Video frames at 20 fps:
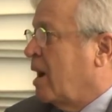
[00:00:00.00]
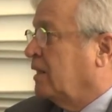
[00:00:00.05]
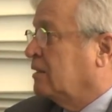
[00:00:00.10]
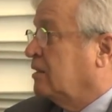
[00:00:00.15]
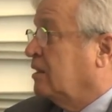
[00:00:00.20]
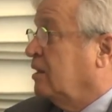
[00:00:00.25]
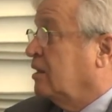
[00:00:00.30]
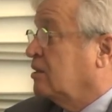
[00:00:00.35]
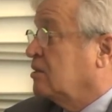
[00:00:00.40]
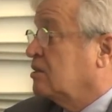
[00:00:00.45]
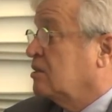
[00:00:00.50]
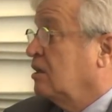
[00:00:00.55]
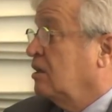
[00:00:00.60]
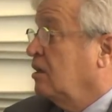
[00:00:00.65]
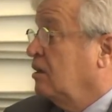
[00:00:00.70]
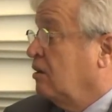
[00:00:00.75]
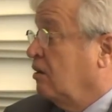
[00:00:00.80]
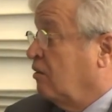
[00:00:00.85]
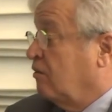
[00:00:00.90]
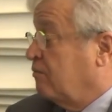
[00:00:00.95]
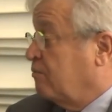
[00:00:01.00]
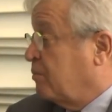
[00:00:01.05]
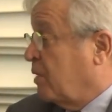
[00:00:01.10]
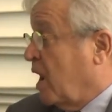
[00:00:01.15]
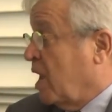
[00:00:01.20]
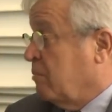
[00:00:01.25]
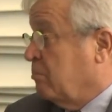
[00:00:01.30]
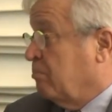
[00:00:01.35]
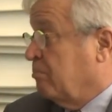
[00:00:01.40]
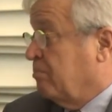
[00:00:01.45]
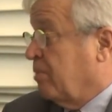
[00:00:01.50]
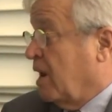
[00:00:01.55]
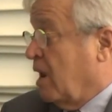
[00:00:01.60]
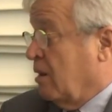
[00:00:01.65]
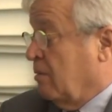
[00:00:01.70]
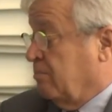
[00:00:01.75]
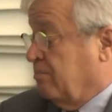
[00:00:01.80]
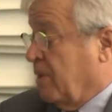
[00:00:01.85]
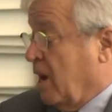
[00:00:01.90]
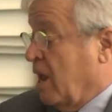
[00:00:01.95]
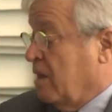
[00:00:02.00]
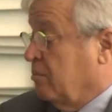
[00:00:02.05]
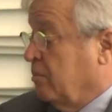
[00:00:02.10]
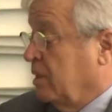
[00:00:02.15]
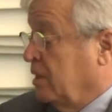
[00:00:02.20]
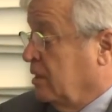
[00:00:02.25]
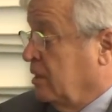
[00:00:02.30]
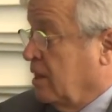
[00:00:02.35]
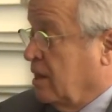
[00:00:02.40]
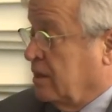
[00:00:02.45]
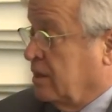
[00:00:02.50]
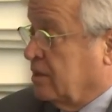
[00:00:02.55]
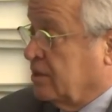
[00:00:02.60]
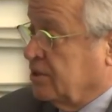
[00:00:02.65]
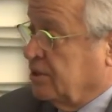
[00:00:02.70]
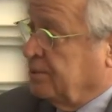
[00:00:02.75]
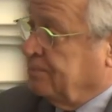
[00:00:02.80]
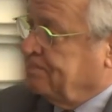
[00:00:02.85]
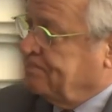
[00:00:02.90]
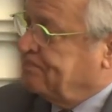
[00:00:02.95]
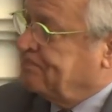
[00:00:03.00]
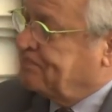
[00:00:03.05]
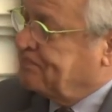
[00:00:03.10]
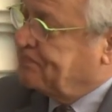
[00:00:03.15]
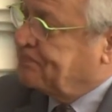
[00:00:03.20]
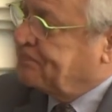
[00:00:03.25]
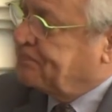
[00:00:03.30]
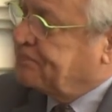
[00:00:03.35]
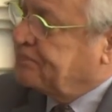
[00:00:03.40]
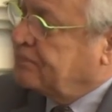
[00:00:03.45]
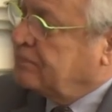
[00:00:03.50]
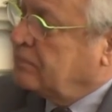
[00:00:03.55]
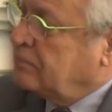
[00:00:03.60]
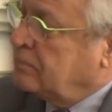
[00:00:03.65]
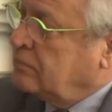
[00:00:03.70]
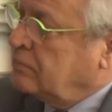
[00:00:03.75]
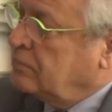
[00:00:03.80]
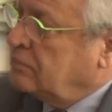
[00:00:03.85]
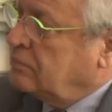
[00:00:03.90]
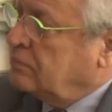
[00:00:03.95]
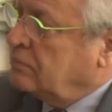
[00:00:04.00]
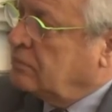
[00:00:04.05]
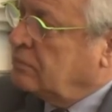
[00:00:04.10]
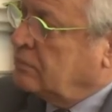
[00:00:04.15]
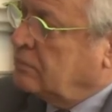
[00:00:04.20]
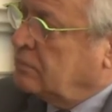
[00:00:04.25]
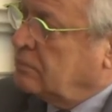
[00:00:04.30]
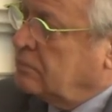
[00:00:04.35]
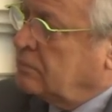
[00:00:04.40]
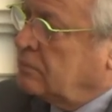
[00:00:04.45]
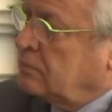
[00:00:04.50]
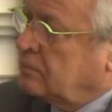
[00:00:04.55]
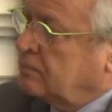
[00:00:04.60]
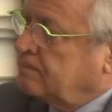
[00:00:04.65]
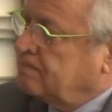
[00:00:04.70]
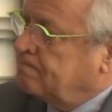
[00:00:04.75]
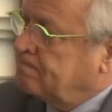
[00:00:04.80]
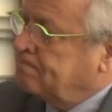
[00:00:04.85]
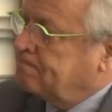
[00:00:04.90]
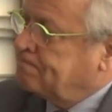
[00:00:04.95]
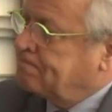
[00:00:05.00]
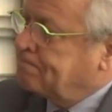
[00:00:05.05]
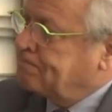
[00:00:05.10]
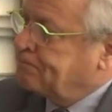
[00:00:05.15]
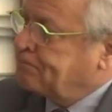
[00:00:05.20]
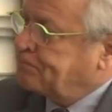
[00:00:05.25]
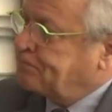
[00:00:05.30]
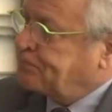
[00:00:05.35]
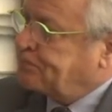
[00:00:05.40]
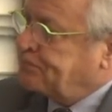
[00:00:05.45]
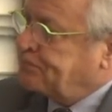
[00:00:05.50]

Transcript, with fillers: the matrix of primary energy. And since we're talking about decision